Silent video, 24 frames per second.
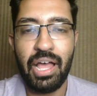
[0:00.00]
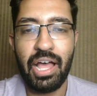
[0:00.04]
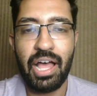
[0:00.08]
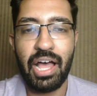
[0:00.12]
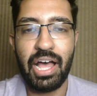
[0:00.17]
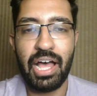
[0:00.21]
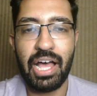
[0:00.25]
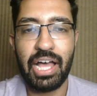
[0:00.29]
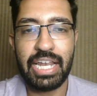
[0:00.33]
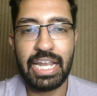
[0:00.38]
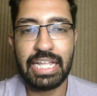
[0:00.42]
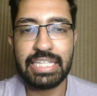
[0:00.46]

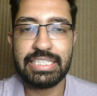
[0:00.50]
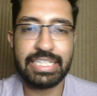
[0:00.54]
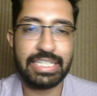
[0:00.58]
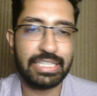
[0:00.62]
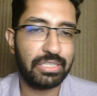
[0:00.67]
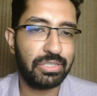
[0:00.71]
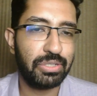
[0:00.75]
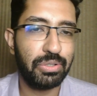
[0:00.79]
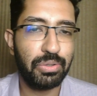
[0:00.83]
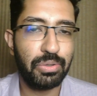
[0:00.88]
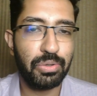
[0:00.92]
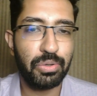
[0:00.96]
Let's see.
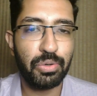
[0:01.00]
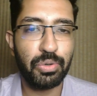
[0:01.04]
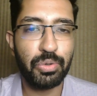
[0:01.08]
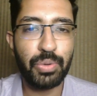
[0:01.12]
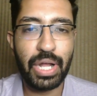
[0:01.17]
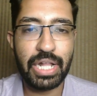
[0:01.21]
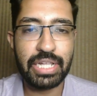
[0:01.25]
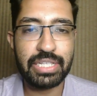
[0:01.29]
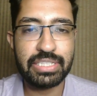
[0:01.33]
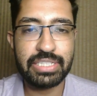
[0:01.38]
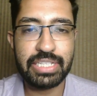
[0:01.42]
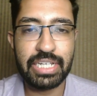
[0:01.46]
So who
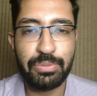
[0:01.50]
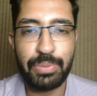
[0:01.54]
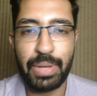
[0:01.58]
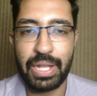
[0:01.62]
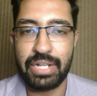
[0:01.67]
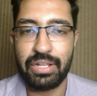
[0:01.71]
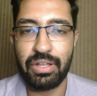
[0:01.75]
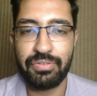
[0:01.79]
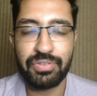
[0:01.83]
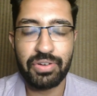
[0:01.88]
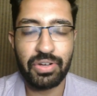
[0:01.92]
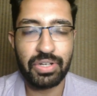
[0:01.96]
else did
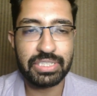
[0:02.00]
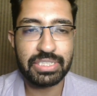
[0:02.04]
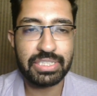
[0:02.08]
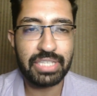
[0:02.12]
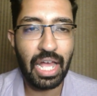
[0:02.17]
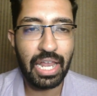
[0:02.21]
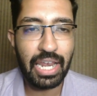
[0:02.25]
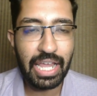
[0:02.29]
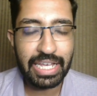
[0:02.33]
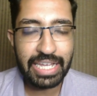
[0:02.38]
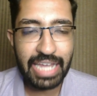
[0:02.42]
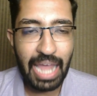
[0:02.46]
well? Of course,
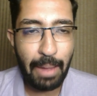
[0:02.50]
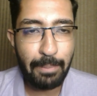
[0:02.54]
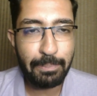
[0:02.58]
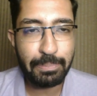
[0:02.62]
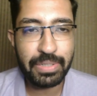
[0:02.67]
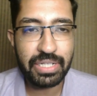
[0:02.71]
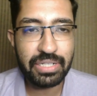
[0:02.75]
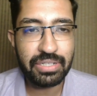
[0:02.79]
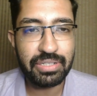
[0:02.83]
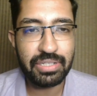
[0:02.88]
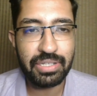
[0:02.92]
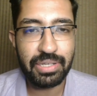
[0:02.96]
Salah
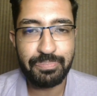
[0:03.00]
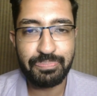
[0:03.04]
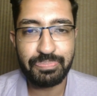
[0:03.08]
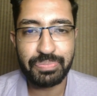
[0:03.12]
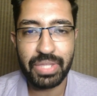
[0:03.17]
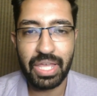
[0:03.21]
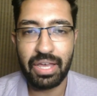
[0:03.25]
captain